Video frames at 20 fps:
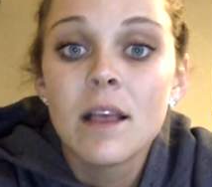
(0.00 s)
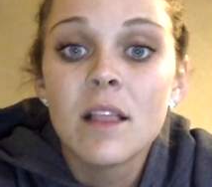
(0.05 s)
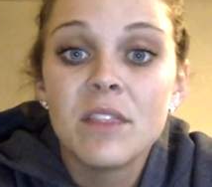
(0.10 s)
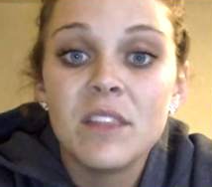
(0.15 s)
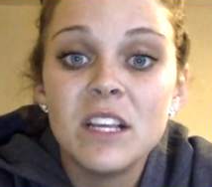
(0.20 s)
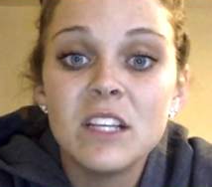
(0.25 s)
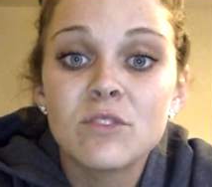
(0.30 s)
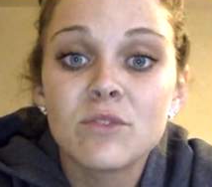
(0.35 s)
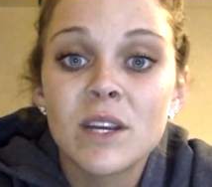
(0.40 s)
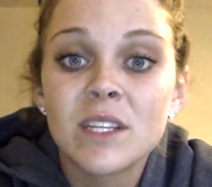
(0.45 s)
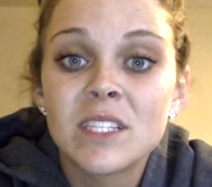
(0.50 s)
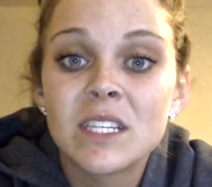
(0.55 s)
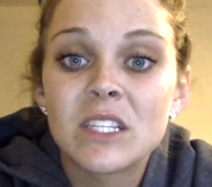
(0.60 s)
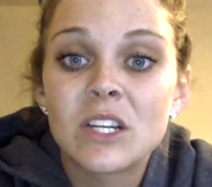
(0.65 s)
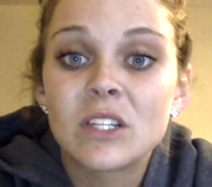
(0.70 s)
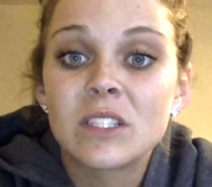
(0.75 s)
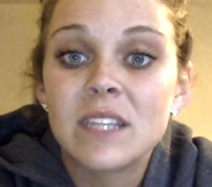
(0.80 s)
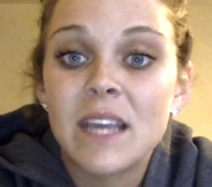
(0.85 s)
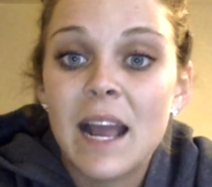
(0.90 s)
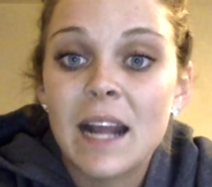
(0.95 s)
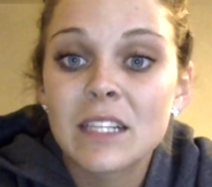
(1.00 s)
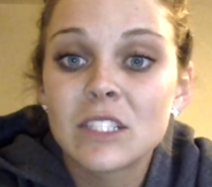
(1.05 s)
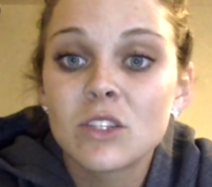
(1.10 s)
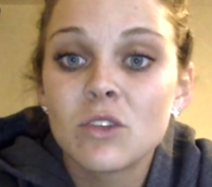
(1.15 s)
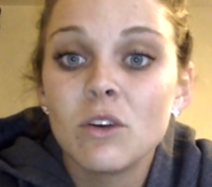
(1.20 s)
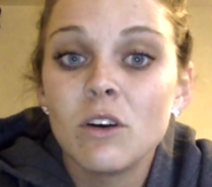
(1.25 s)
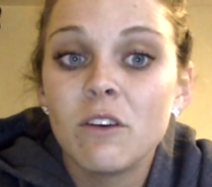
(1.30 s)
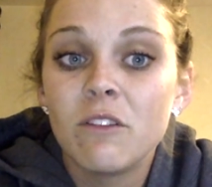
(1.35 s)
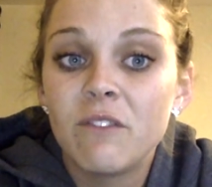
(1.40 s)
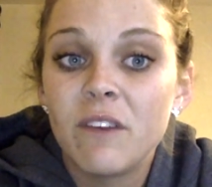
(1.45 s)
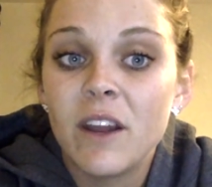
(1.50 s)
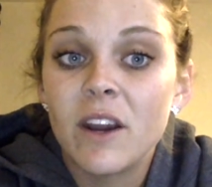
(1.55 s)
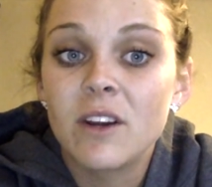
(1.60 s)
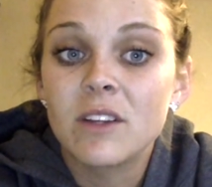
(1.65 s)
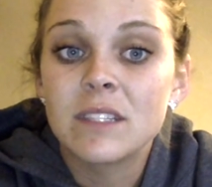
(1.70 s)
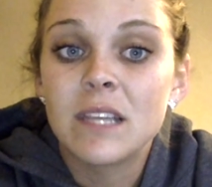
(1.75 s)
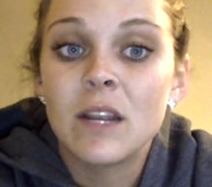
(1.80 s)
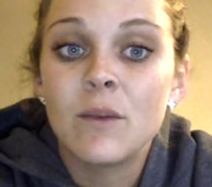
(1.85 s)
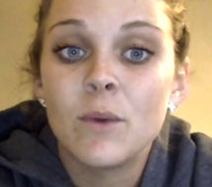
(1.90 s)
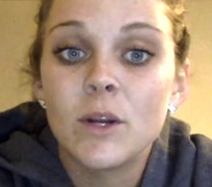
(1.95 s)
These races are tactical
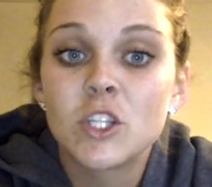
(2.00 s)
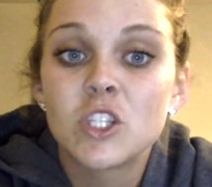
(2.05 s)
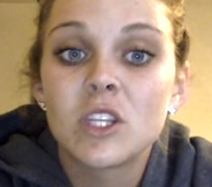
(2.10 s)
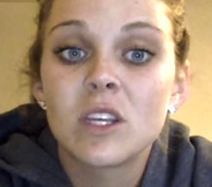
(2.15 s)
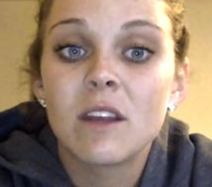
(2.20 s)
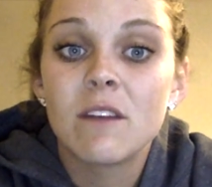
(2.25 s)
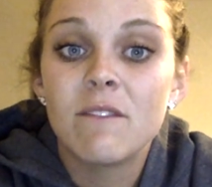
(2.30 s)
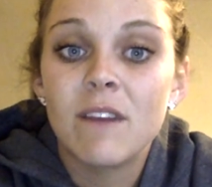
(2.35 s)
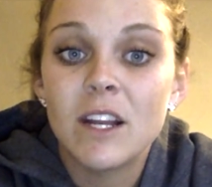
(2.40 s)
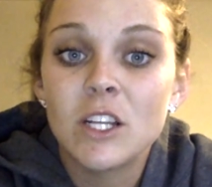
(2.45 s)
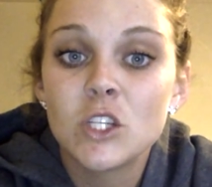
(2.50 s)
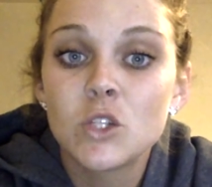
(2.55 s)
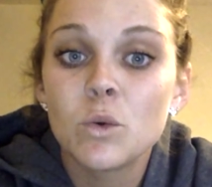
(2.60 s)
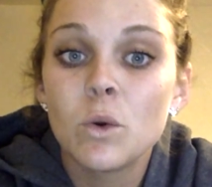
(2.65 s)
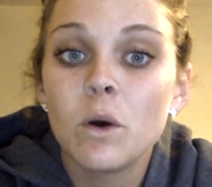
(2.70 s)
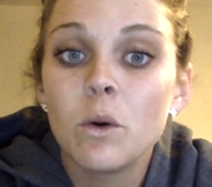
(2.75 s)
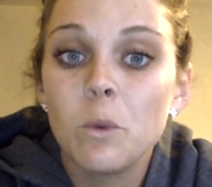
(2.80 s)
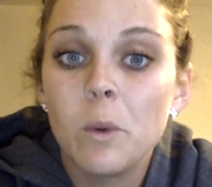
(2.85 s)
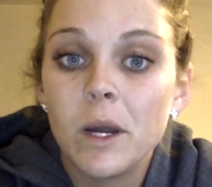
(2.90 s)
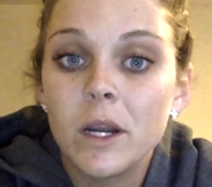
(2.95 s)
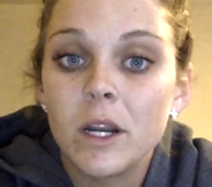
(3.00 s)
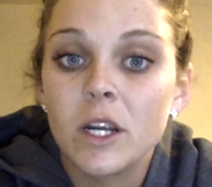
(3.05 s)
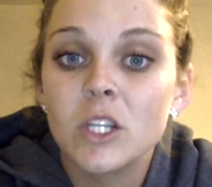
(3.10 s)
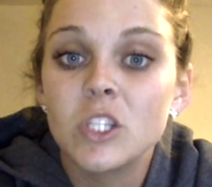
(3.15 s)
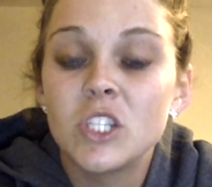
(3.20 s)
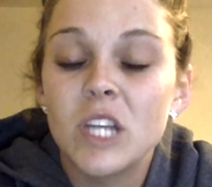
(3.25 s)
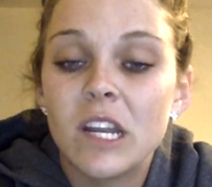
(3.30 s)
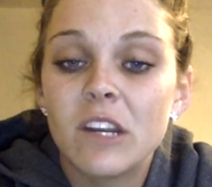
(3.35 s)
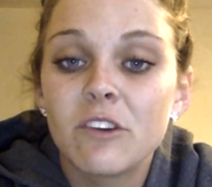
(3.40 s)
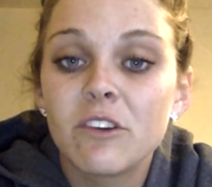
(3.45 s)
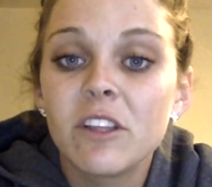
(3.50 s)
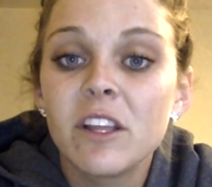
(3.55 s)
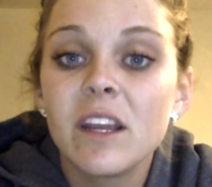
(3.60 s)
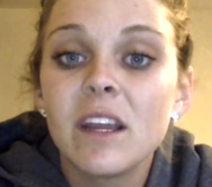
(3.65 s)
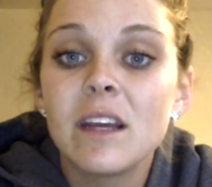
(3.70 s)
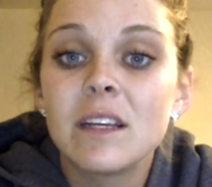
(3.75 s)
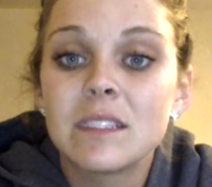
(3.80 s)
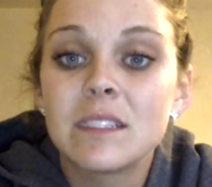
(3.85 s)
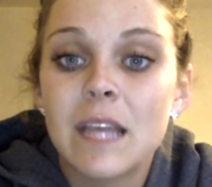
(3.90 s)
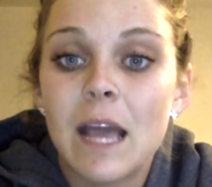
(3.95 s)
affairs in which the eventual winner generally
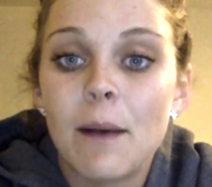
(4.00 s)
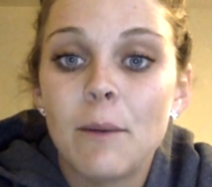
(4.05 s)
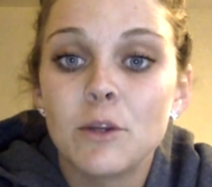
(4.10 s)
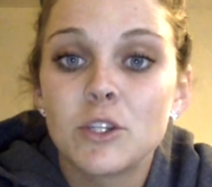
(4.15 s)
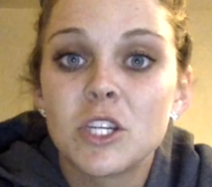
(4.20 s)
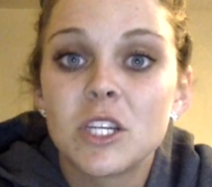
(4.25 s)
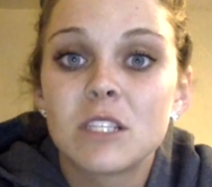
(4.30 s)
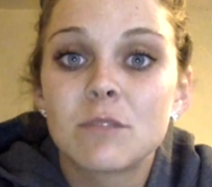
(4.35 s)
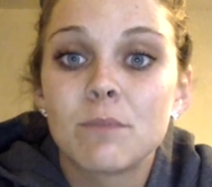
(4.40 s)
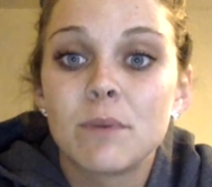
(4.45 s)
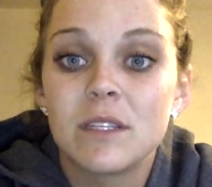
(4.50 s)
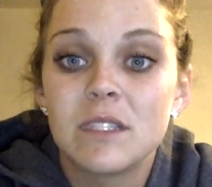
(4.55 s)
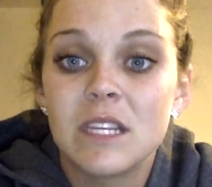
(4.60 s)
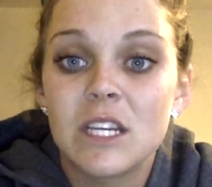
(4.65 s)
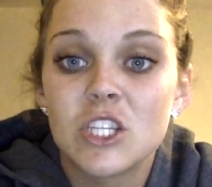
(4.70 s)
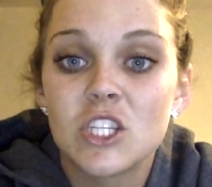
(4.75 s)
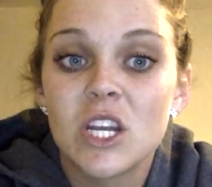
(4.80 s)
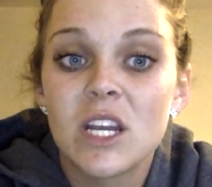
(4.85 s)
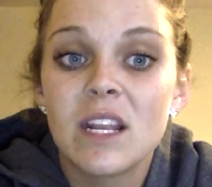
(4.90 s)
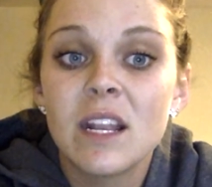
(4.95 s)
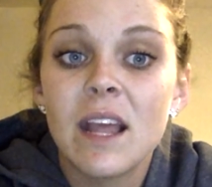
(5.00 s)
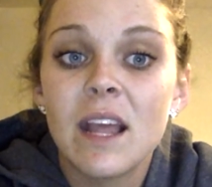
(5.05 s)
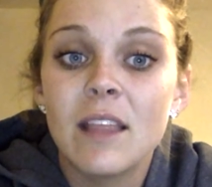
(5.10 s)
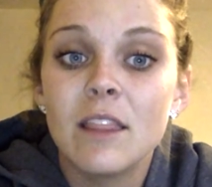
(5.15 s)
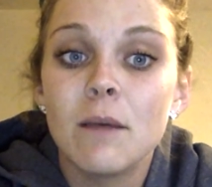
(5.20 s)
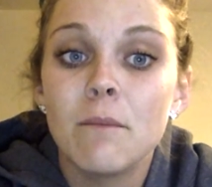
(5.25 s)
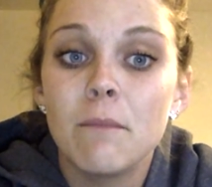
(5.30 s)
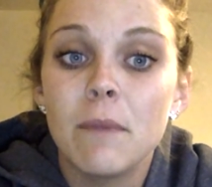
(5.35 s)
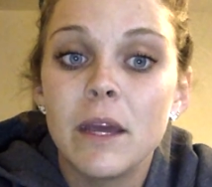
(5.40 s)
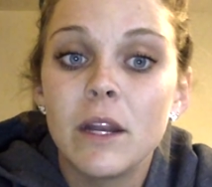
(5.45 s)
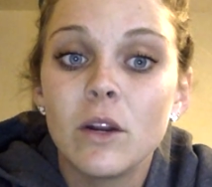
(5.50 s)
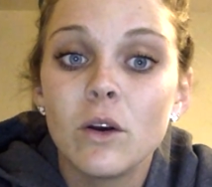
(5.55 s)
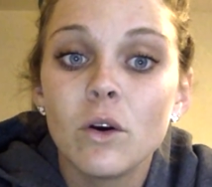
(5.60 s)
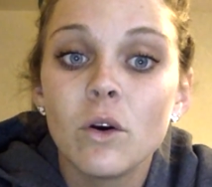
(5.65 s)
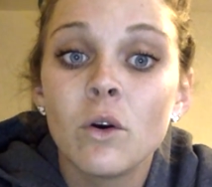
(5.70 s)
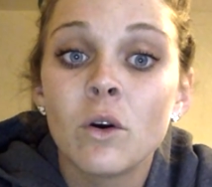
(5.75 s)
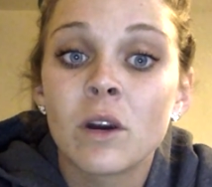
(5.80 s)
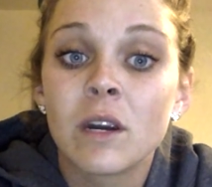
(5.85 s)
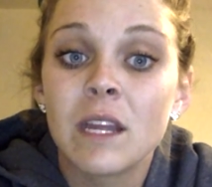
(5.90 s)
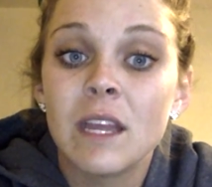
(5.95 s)
establishes position in the
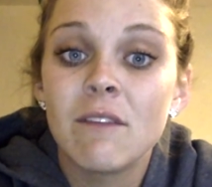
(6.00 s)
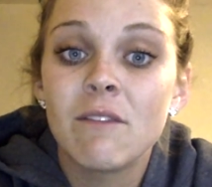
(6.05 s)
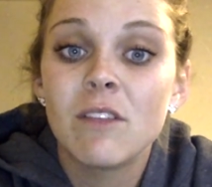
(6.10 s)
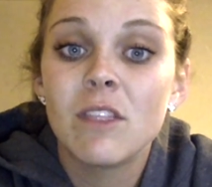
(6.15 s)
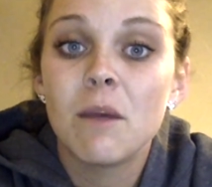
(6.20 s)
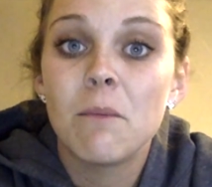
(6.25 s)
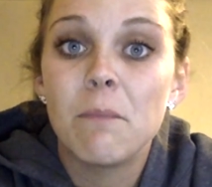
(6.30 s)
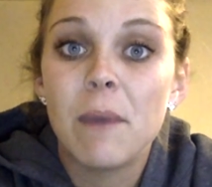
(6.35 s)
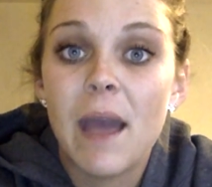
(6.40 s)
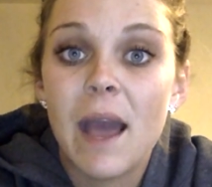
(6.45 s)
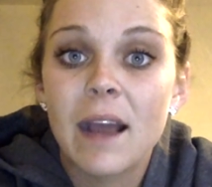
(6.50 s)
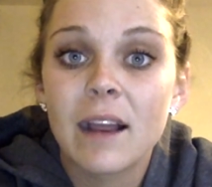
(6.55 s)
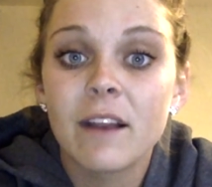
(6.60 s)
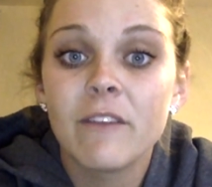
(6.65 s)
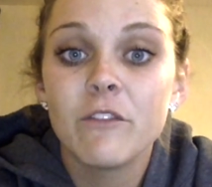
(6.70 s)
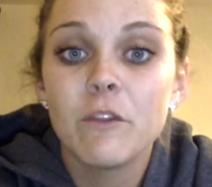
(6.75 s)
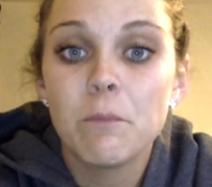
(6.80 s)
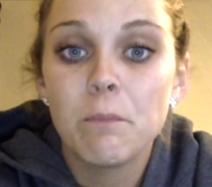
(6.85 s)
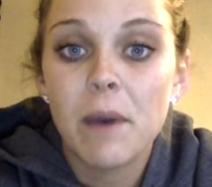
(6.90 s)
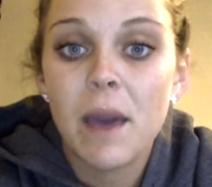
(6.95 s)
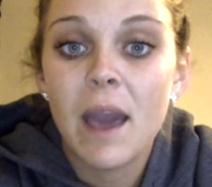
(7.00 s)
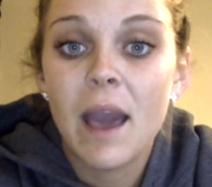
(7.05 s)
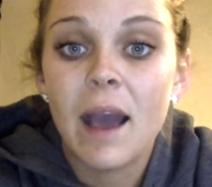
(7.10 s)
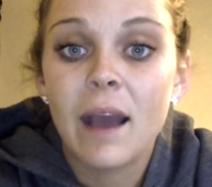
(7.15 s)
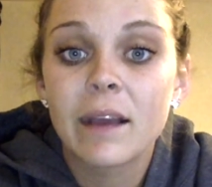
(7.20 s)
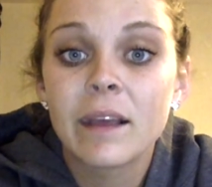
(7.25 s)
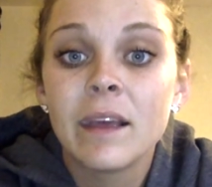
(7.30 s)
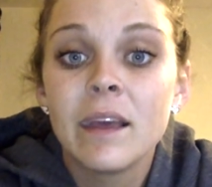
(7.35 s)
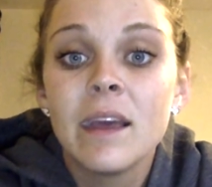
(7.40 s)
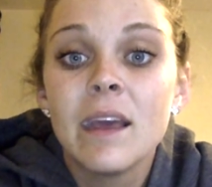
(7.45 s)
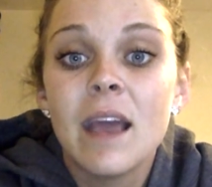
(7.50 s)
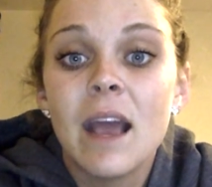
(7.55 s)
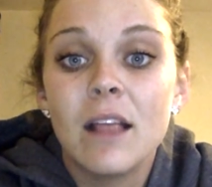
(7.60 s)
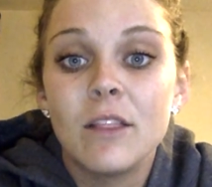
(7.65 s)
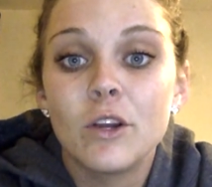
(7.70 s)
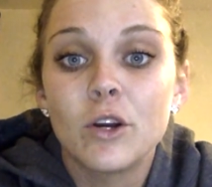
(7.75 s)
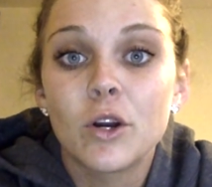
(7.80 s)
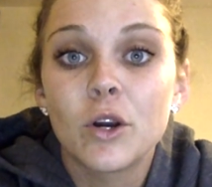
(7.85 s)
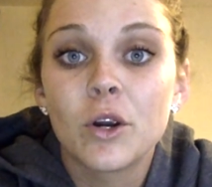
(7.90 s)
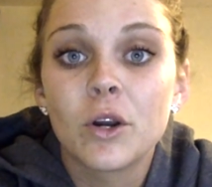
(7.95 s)
middle or even the back of the pack in
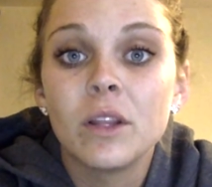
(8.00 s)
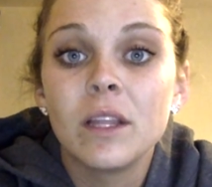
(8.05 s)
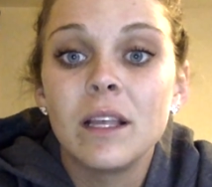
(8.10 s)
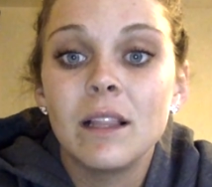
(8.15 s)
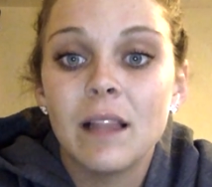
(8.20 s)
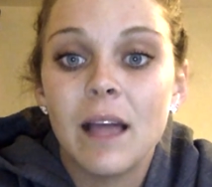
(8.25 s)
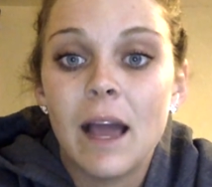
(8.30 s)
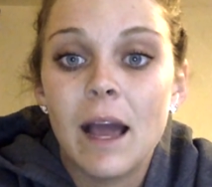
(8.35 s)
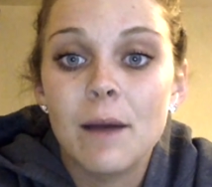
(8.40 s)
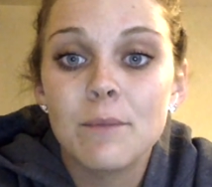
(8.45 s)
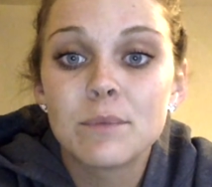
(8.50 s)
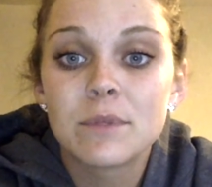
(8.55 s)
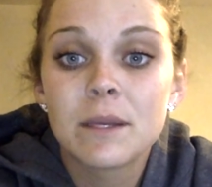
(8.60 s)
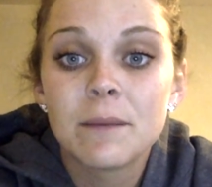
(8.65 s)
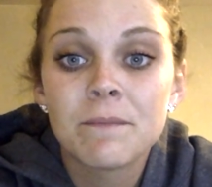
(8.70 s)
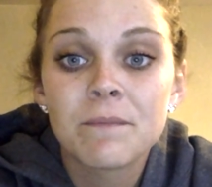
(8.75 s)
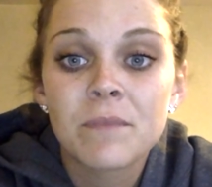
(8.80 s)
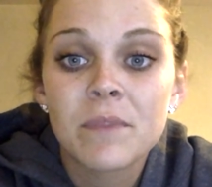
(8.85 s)
the early laps.